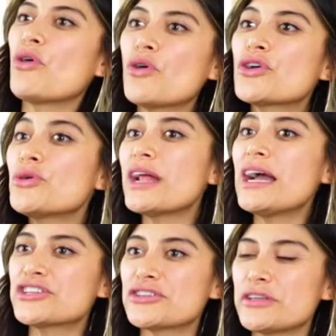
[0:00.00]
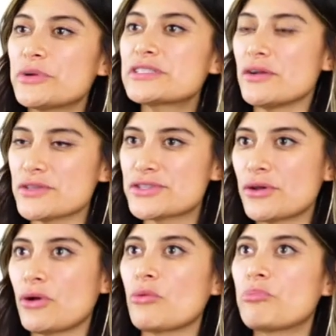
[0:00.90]
Well, Okuda actually was
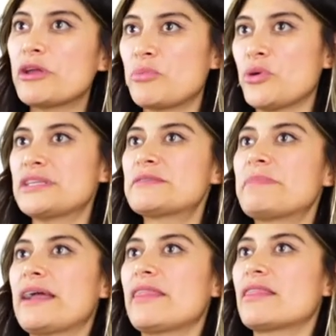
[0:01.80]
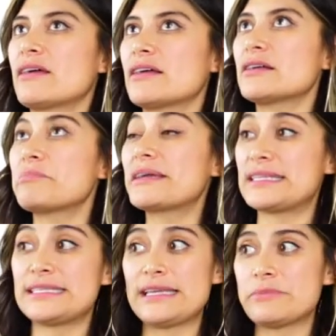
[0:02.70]
also pinpointed by the by
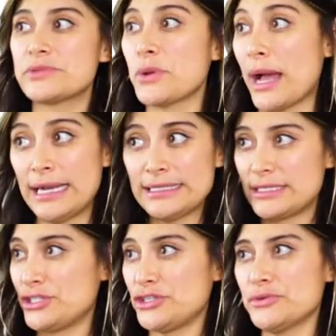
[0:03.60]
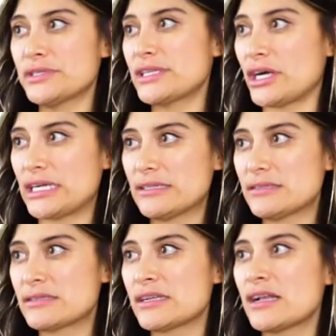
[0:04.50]
the team, so I okay. didn't choose the
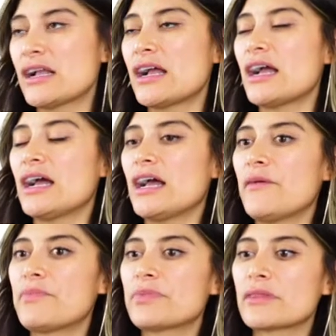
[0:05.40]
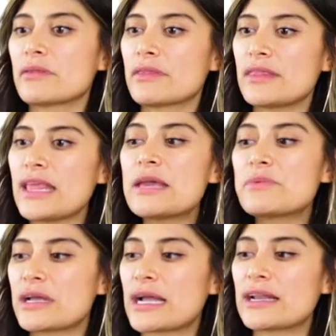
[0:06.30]
artist. Okay. Um,
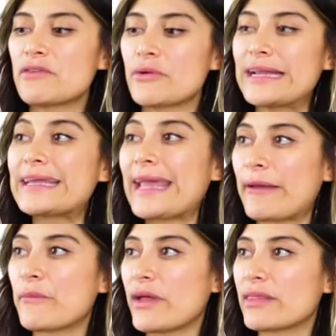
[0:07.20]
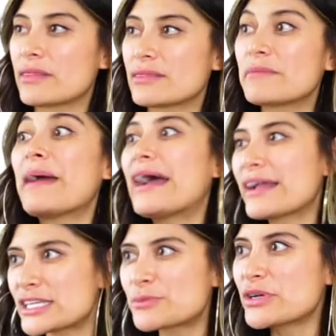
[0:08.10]
it kind of already came with the
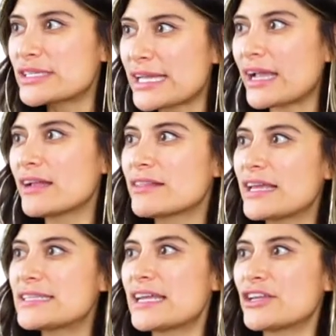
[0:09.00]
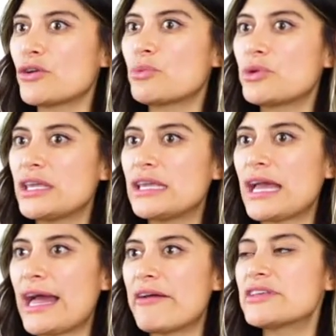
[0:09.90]
package per se. Sure. They said, you know,
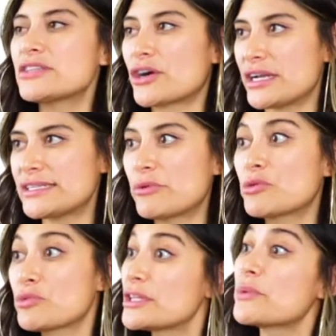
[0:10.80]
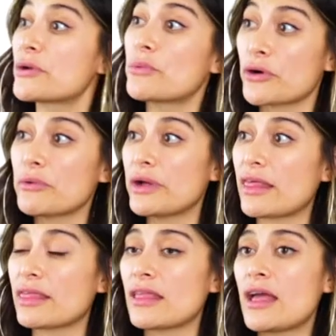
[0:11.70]
we have this artist that we really want to work with